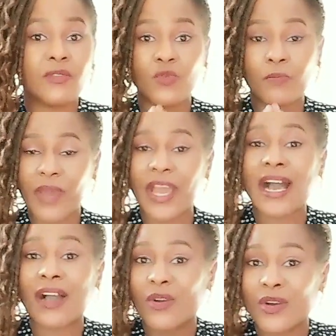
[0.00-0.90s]
You pay
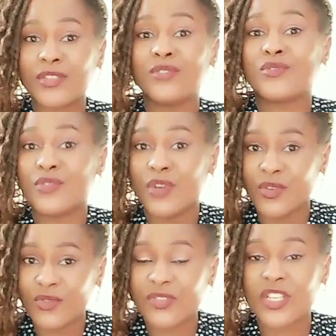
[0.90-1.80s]
according to your
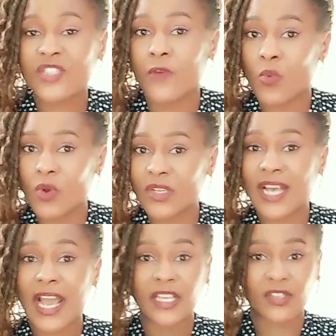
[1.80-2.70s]
usage for
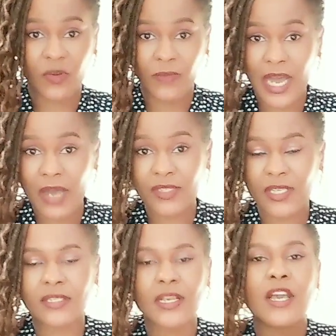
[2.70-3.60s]
water in some
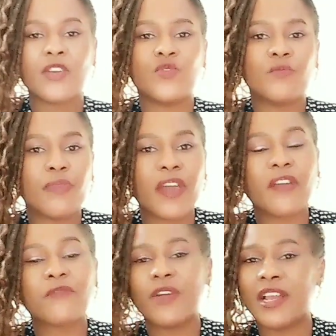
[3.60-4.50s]
houses. You
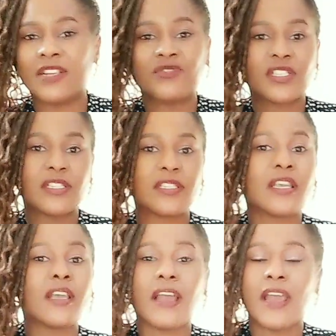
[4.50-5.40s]
pay for
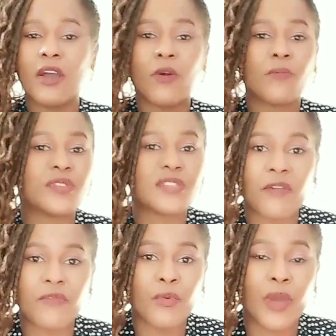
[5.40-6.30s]
electricity almost
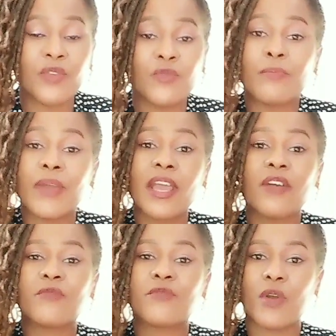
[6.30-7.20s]
everywhere. You pay
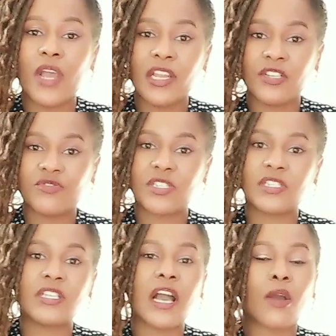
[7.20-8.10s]
for
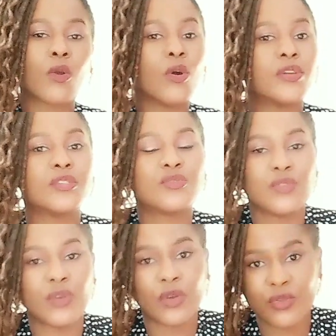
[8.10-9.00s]
electricity according
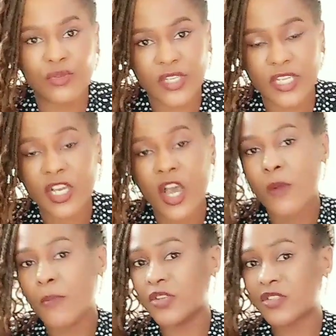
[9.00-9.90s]
to your usage.
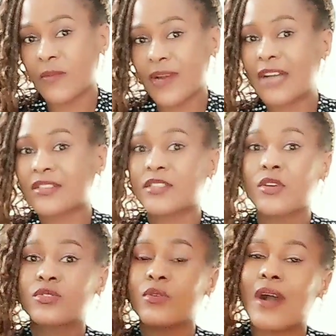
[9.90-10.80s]
But some houses
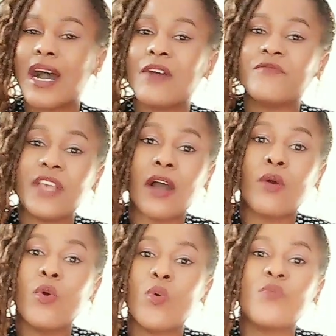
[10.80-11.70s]
also have their
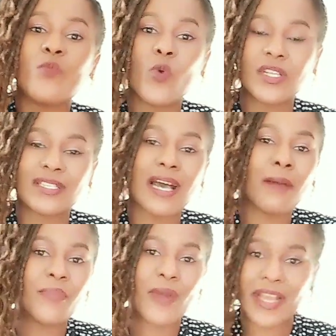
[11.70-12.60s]
own
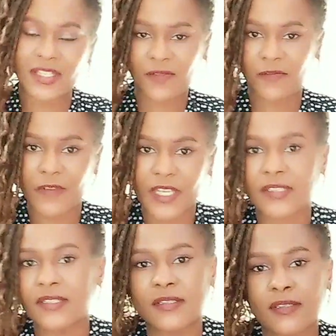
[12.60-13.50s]
water price
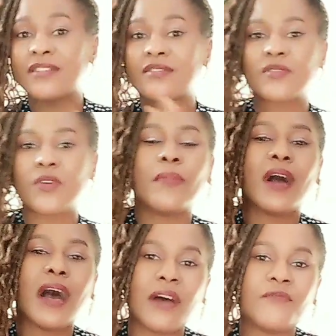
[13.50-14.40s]
fixed. Some
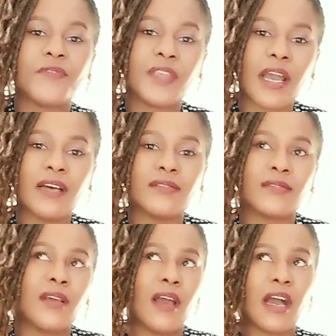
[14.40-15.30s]
have
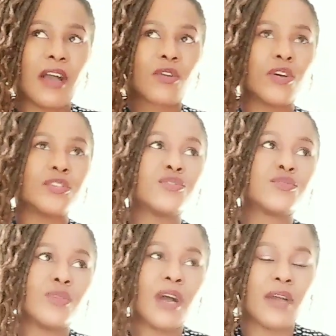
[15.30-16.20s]
theirs according
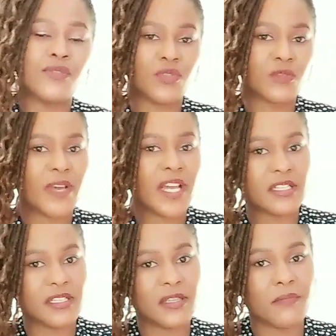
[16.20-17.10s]
to how you
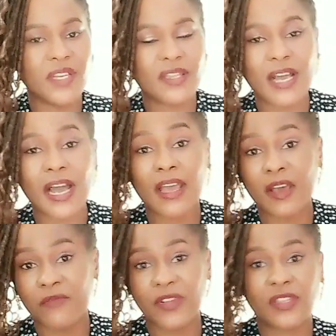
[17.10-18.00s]
spend it. The meter,
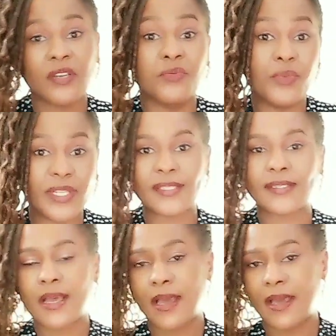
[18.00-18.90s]
everything with
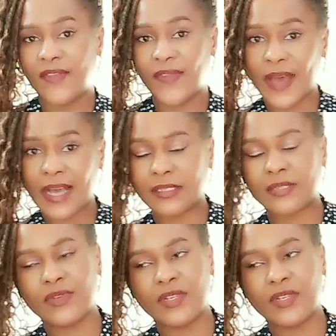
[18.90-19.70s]
that.